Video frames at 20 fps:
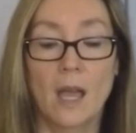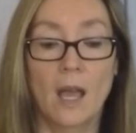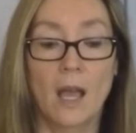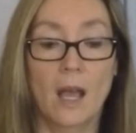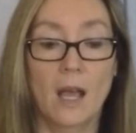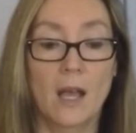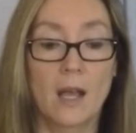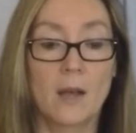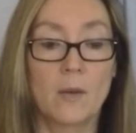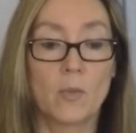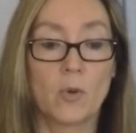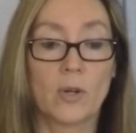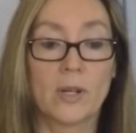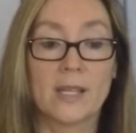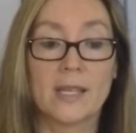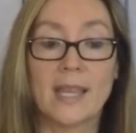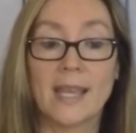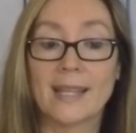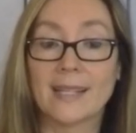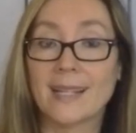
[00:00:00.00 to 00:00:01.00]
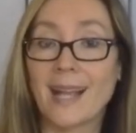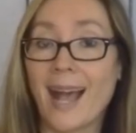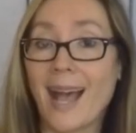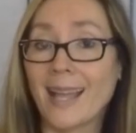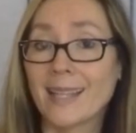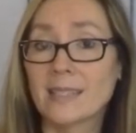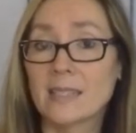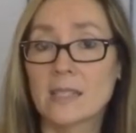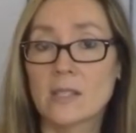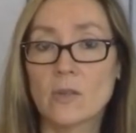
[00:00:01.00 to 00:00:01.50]
or to get
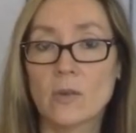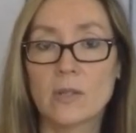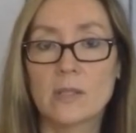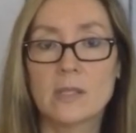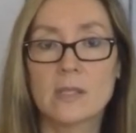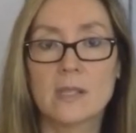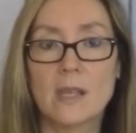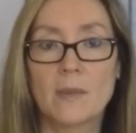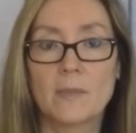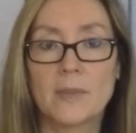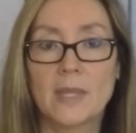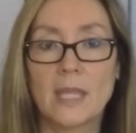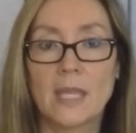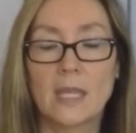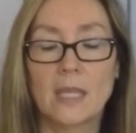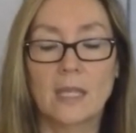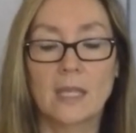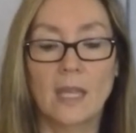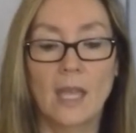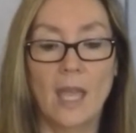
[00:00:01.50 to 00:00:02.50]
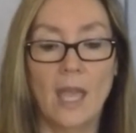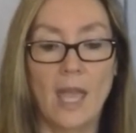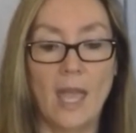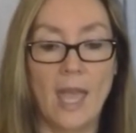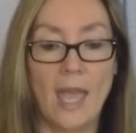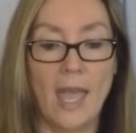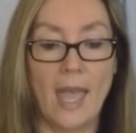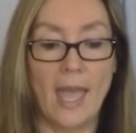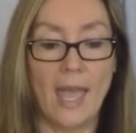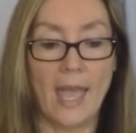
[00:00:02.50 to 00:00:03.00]
guidance on something.
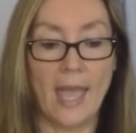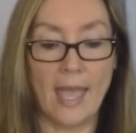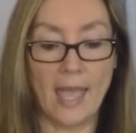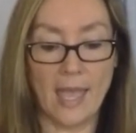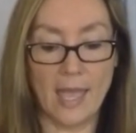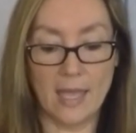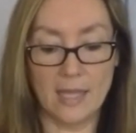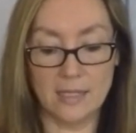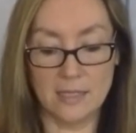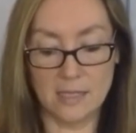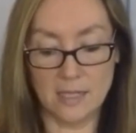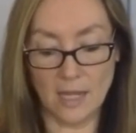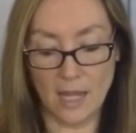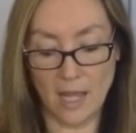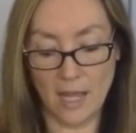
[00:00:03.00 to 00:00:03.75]
And